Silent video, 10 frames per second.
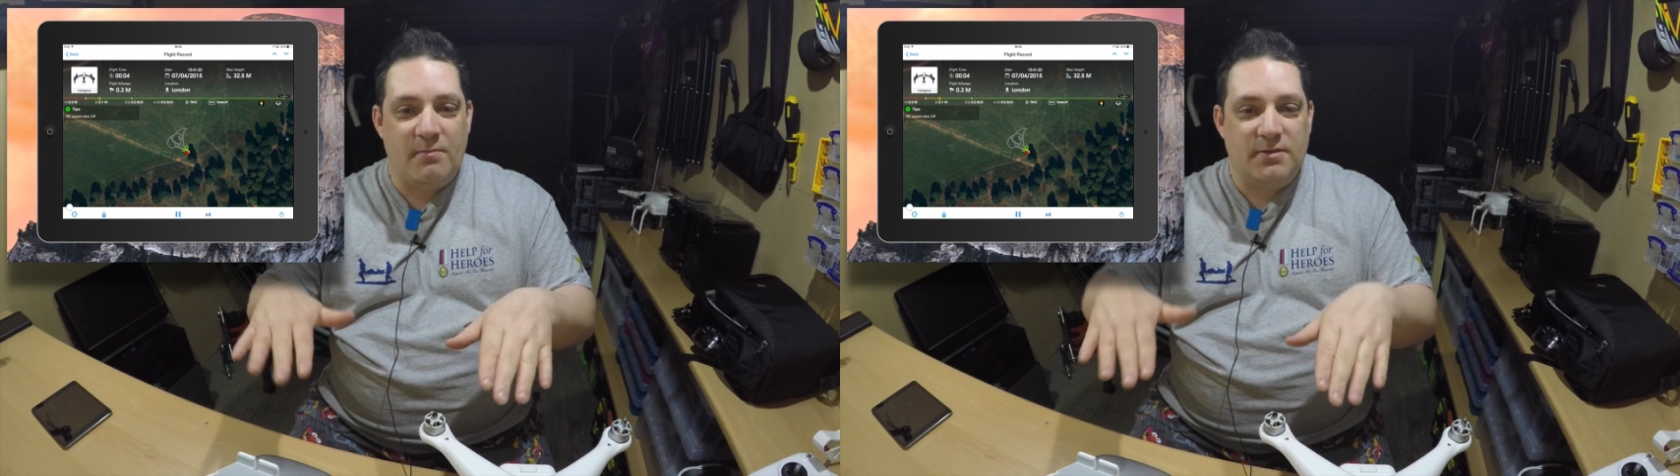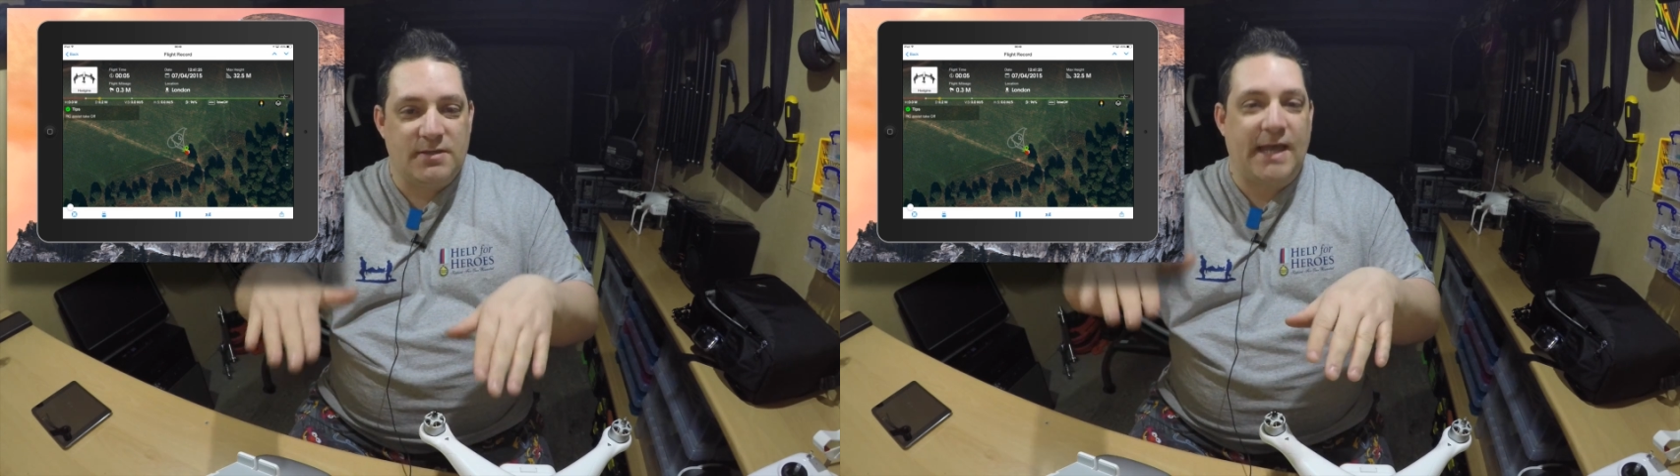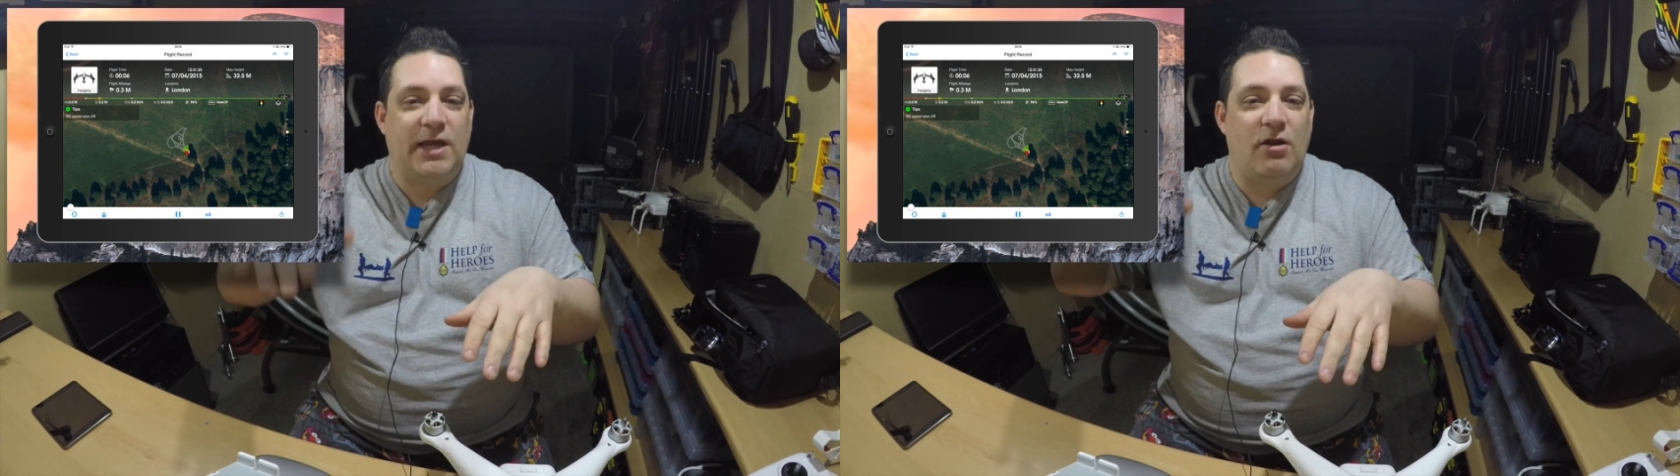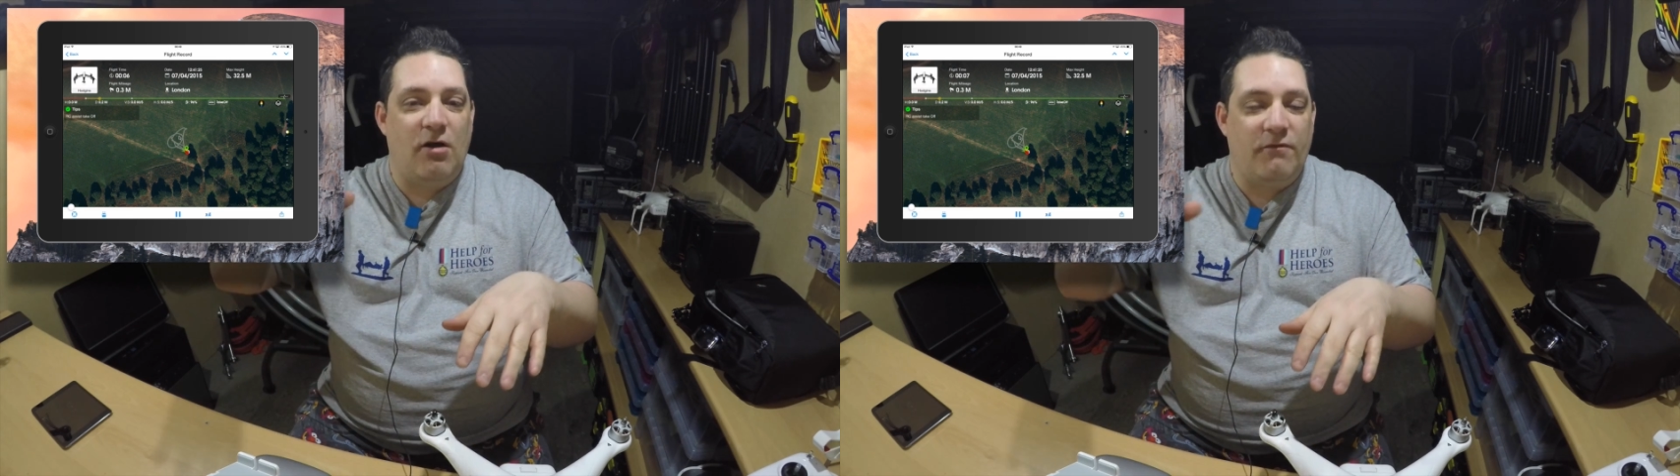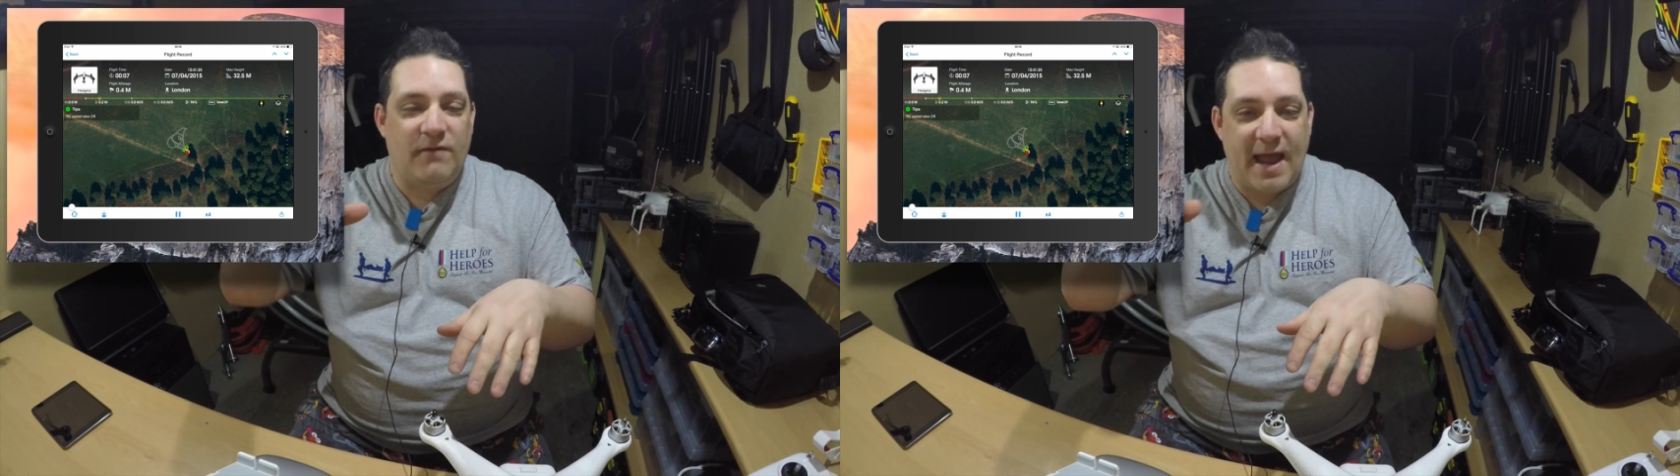taking
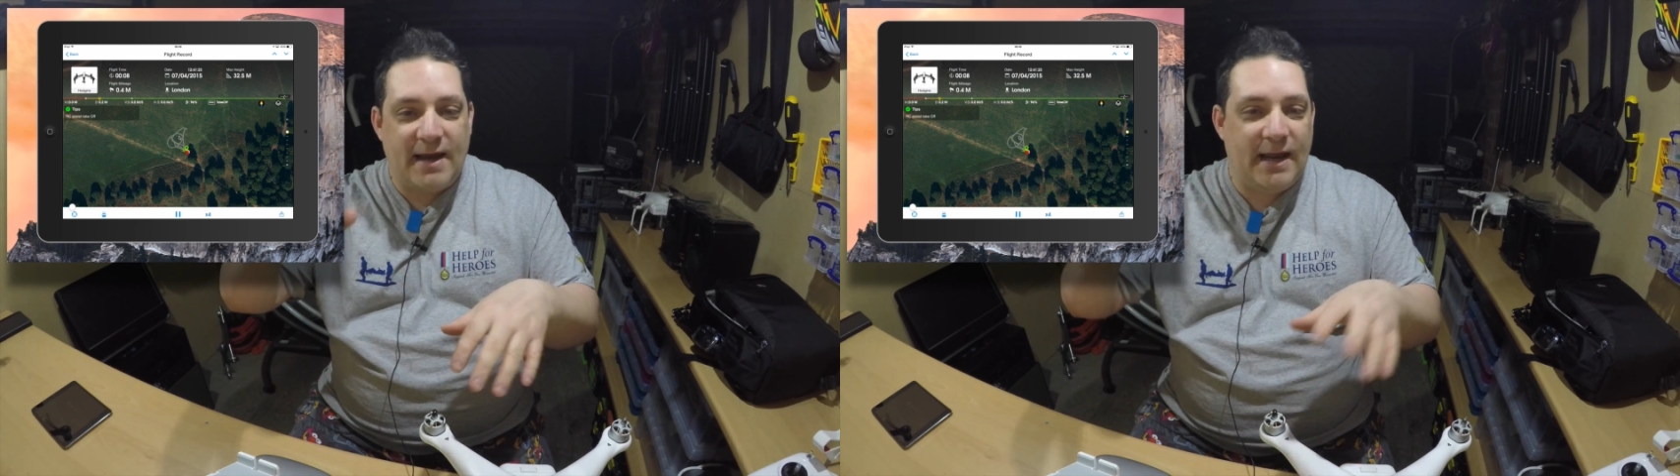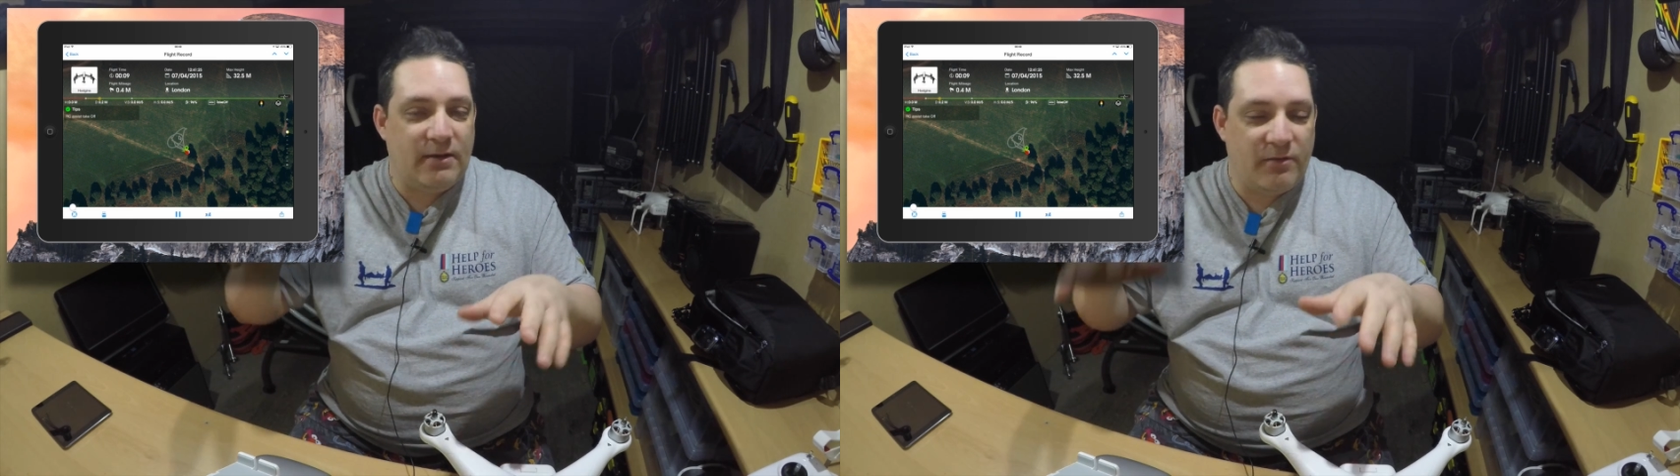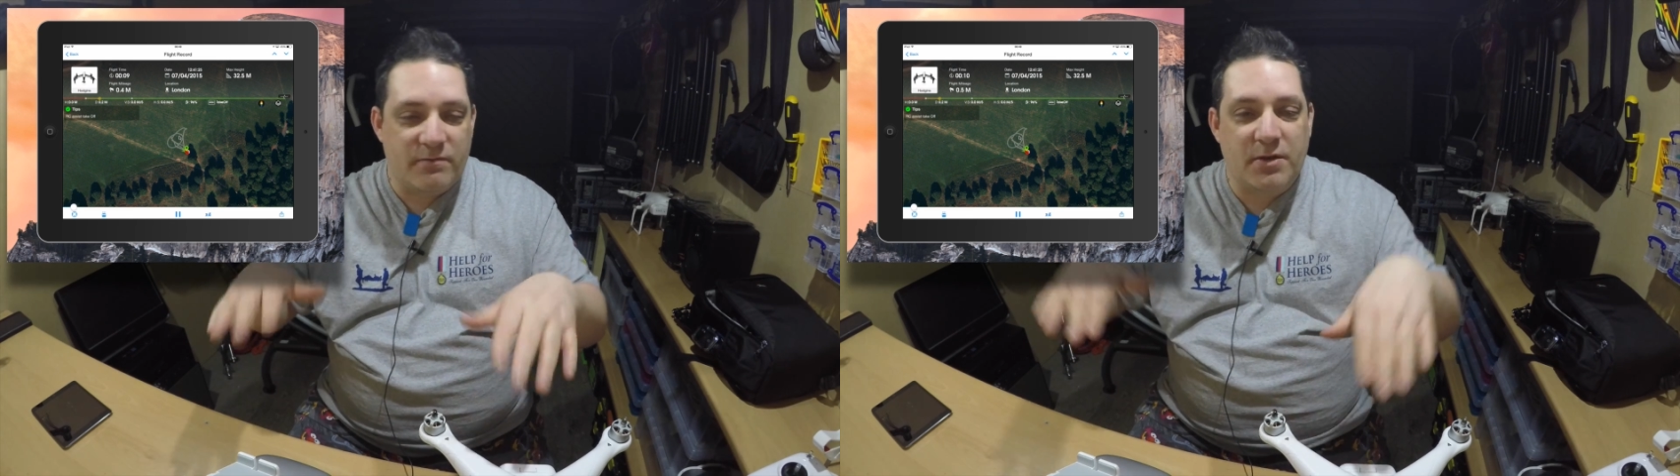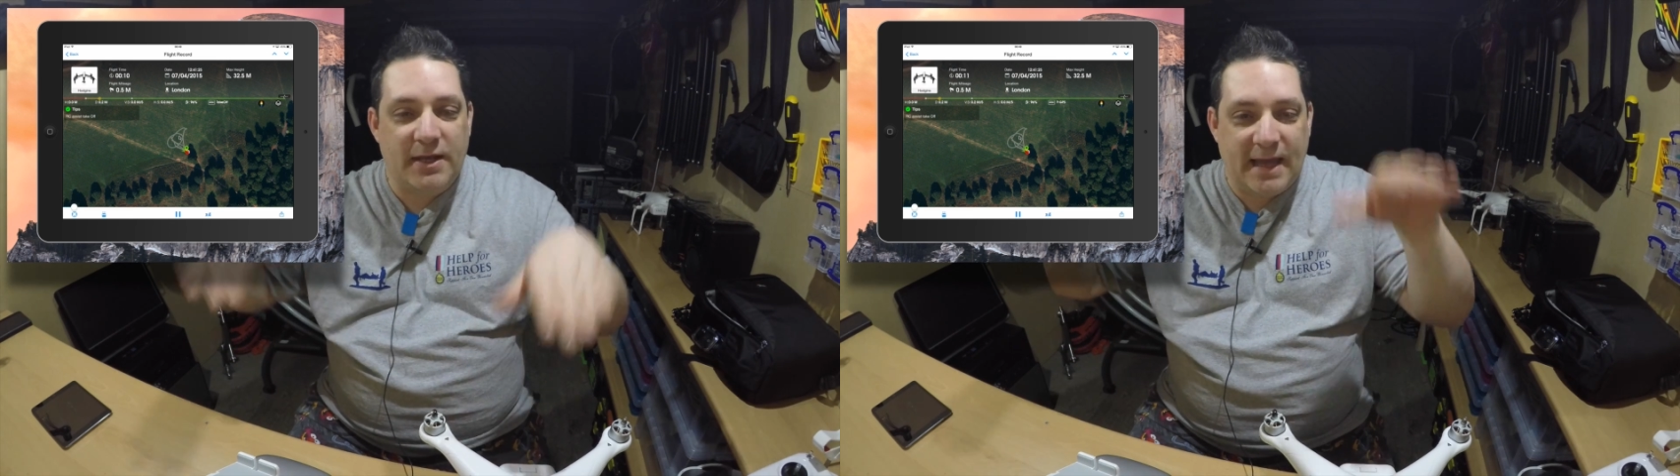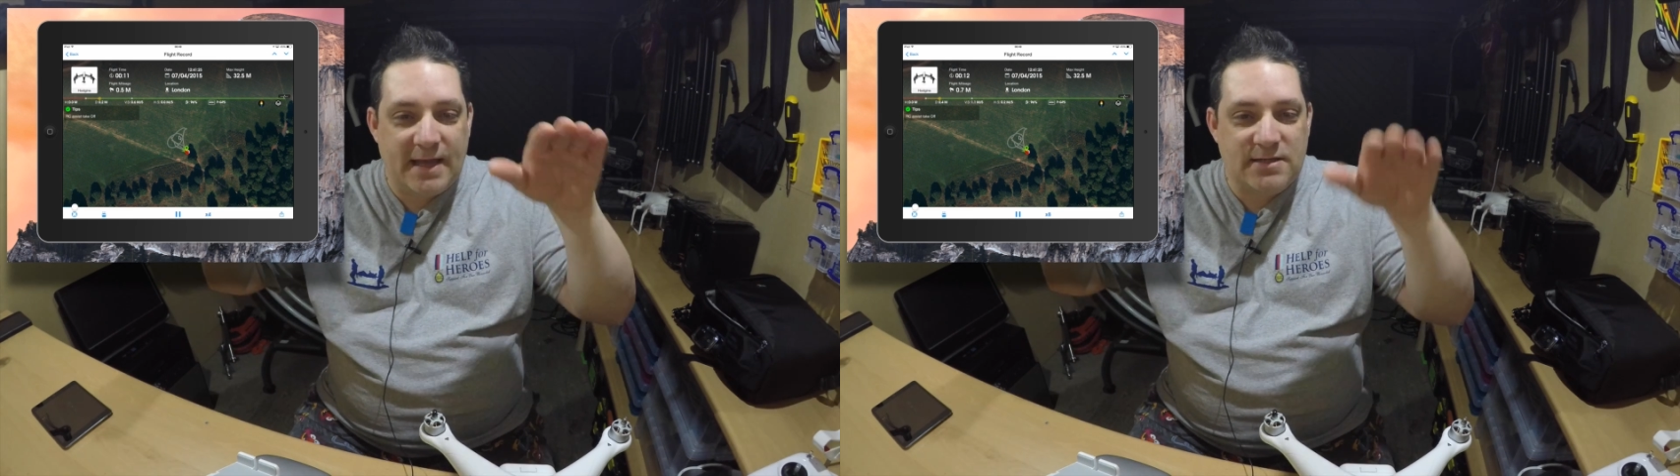off, landing, we put the
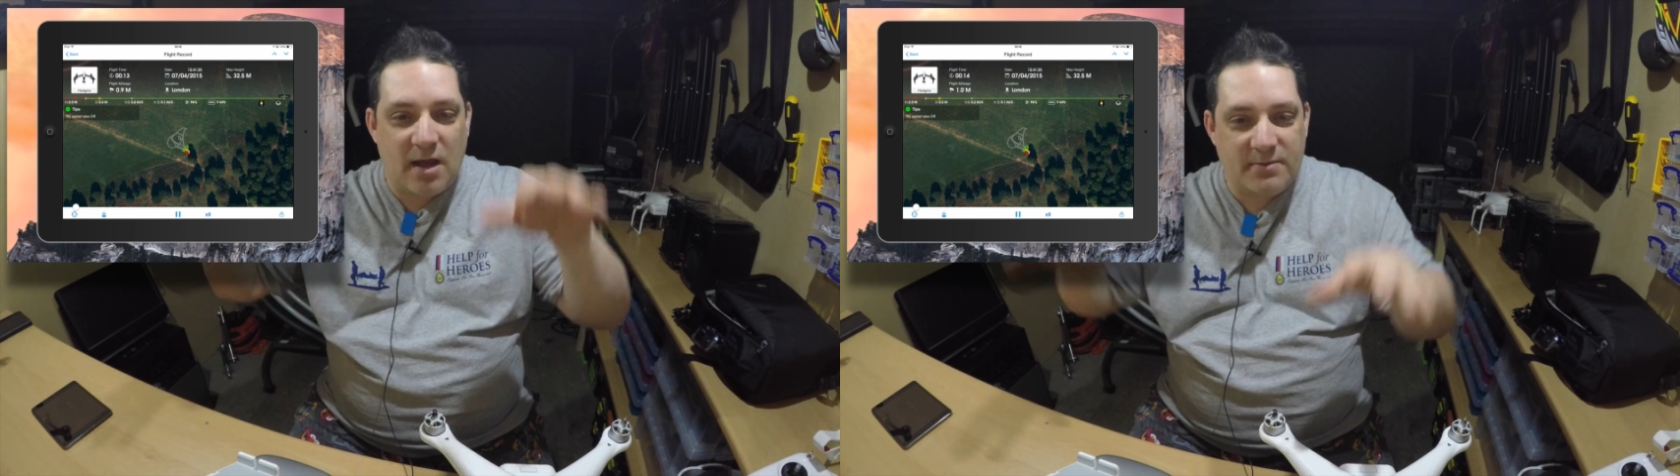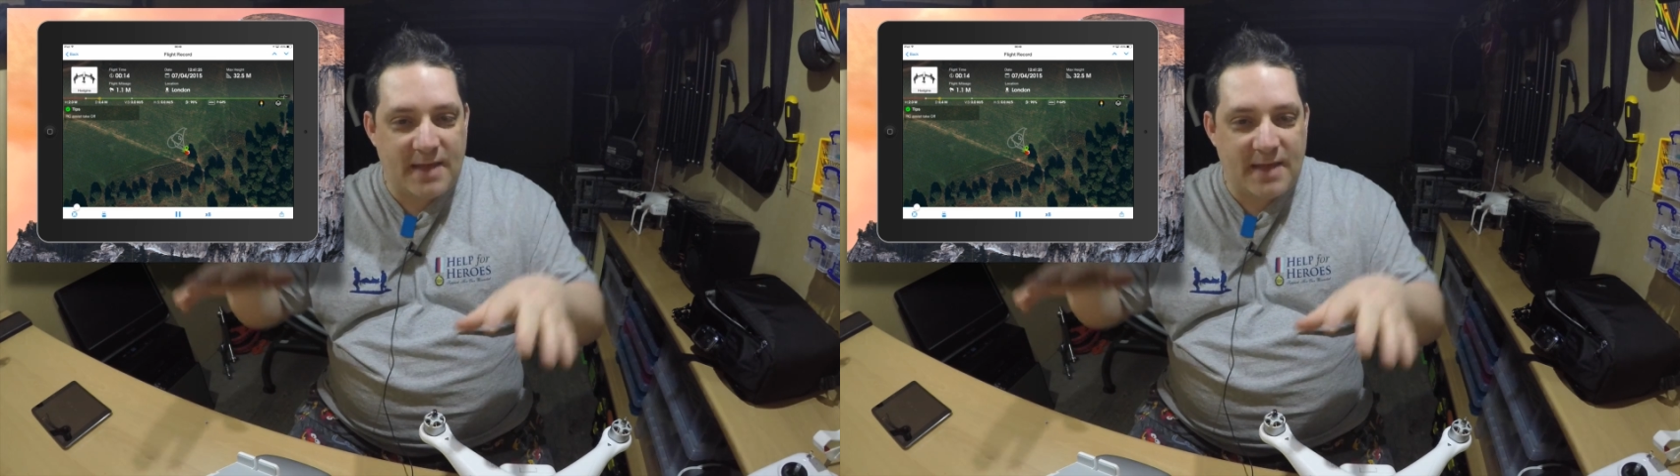gears up,